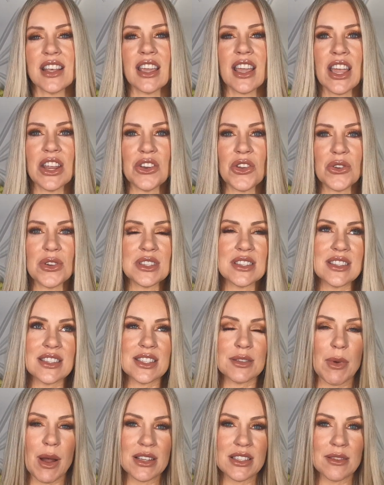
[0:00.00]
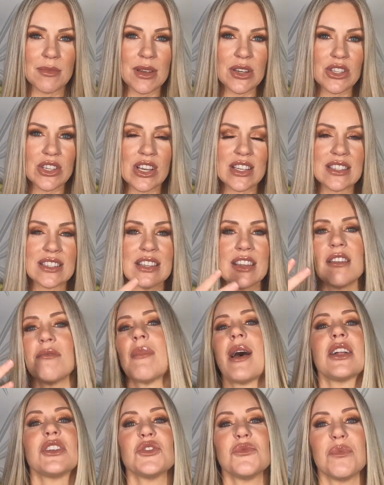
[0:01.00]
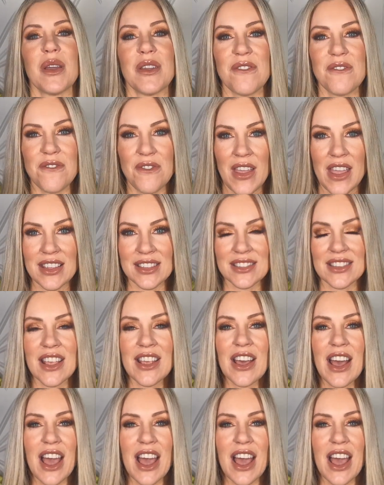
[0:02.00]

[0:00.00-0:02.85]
Like, I noticed the spots on my chest didn't match my face.